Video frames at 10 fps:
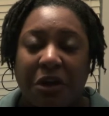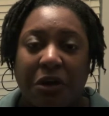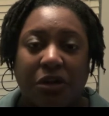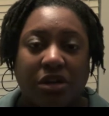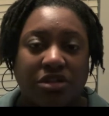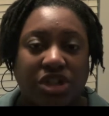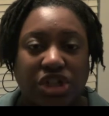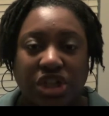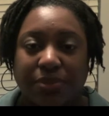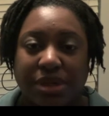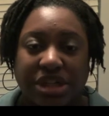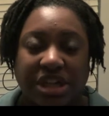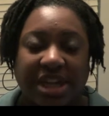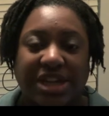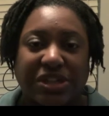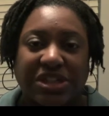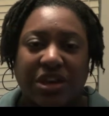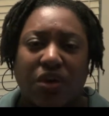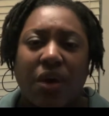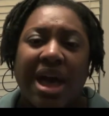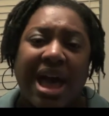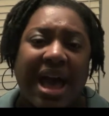on a strict budget here so